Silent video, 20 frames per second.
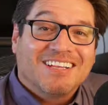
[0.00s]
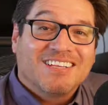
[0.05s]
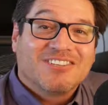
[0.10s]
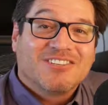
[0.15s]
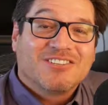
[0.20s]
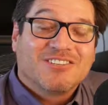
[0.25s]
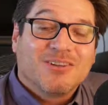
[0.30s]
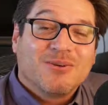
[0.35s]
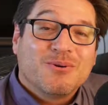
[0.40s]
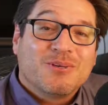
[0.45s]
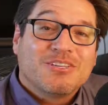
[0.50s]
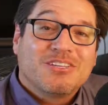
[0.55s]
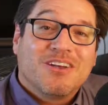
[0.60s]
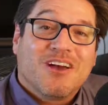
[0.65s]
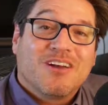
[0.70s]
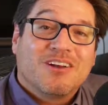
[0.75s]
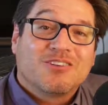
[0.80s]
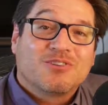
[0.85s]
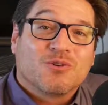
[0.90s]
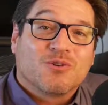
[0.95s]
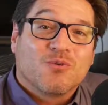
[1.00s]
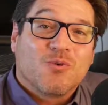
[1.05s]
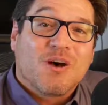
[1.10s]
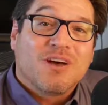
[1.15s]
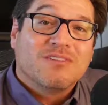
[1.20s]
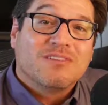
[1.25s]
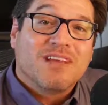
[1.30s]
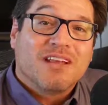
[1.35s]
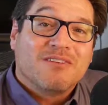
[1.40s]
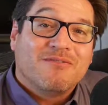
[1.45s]
this is Louis Llanes with
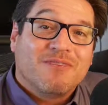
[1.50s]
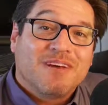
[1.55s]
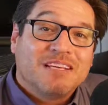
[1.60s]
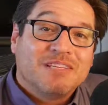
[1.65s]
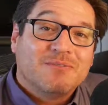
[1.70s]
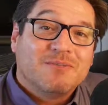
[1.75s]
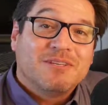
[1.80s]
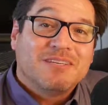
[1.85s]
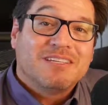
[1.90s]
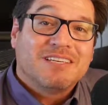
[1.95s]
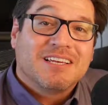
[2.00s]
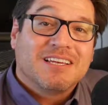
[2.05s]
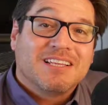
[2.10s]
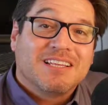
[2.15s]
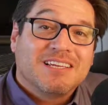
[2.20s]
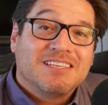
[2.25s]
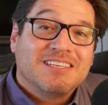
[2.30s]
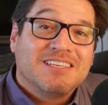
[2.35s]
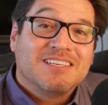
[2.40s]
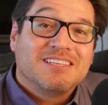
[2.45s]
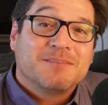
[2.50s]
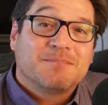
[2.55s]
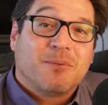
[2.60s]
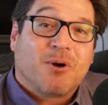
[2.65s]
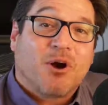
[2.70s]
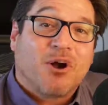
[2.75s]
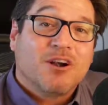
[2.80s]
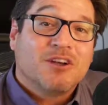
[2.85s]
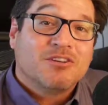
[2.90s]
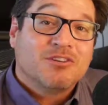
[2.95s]
WealthNet Investments, and this is
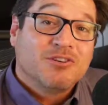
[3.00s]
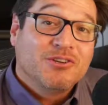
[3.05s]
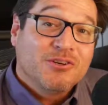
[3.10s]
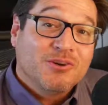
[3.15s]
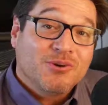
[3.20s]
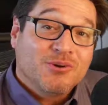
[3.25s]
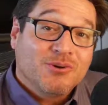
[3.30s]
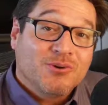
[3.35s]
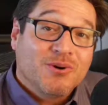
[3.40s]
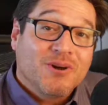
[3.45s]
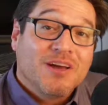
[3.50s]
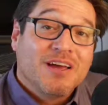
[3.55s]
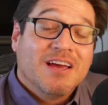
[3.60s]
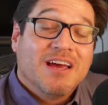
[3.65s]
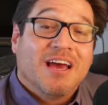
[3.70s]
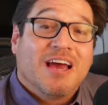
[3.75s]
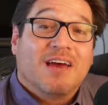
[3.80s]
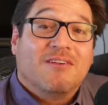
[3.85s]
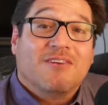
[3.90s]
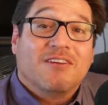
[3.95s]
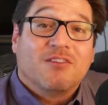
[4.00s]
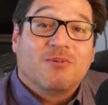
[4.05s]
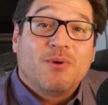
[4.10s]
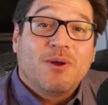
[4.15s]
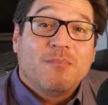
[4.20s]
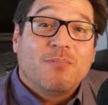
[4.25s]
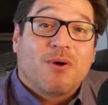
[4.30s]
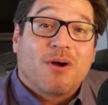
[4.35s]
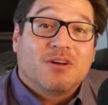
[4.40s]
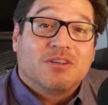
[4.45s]
part two of a
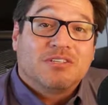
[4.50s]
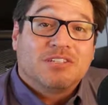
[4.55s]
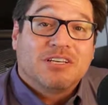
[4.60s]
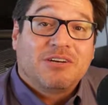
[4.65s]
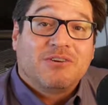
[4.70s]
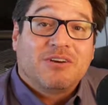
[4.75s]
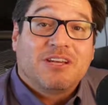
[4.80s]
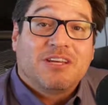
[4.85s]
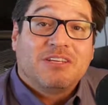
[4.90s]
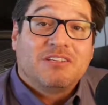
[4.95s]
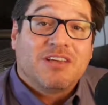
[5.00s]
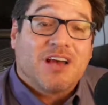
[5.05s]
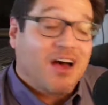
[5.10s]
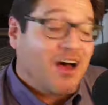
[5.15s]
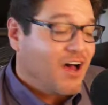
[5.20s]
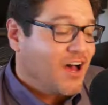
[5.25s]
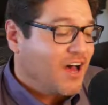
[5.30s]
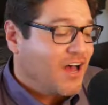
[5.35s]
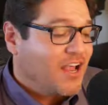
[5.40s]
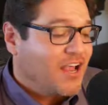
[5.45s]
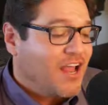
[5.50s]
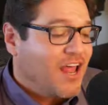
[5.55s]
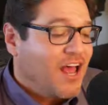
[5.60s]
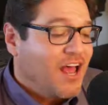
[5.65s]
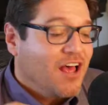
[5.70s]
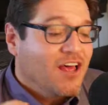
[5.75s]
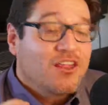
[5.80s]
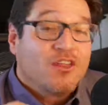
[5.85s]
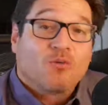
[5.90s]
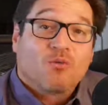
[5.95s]
three part series on
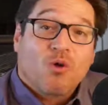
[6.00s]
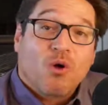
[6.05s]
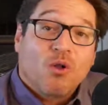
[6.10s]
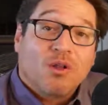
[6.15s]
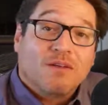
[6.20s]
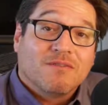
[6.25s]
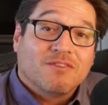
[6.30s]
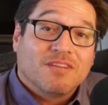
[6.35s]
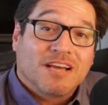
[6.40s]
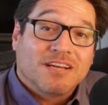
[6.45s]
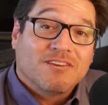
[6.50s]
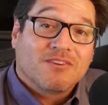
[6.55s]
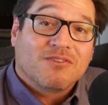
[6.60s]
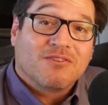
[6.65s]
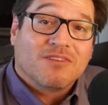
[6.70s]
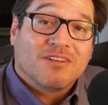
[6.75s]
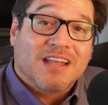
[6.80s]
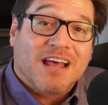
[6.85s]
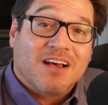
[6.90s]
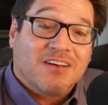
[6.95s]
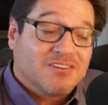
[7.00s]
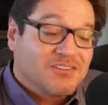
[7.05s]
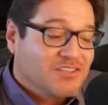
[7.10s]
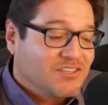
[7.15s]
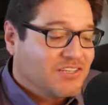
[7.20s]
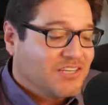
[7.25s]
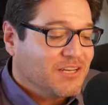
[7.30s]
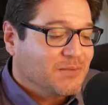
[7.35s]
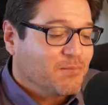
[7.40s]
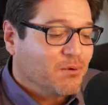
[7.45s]
the role of technical
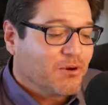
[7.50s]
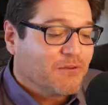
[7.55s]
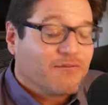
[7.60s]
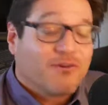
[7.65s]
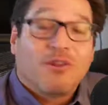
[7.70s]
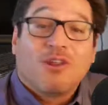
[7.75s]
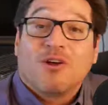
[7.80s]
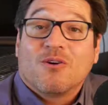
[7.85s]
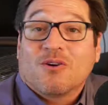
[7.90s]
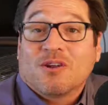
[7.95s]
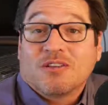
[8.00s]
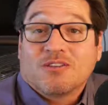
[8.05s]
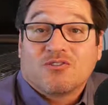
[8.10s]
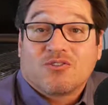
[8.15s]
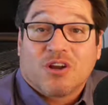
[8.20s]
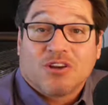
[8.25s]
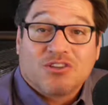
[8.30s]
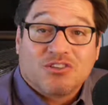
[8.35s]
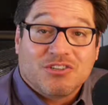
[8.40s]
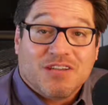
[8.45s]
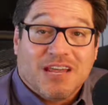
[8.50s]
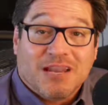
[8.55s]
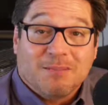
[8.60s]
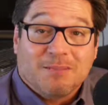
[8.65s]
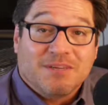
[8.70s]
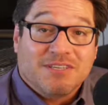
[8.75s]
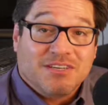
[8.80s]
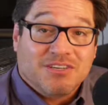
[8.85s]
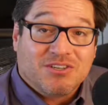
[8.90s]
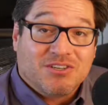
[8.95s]
analysis in portfolio construction and
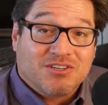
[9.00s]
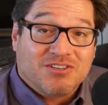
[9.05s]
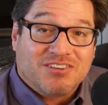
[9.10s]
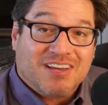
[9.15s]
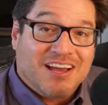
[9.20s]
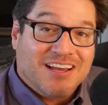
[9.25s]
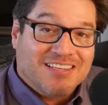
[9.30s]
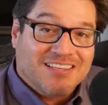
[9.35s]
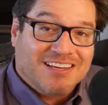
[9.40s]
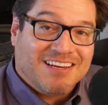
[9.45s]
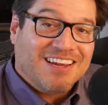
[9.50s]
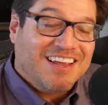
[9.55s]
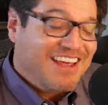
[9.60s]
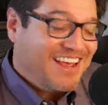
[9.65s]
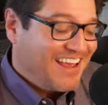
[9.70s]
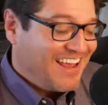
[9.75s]
position sizing.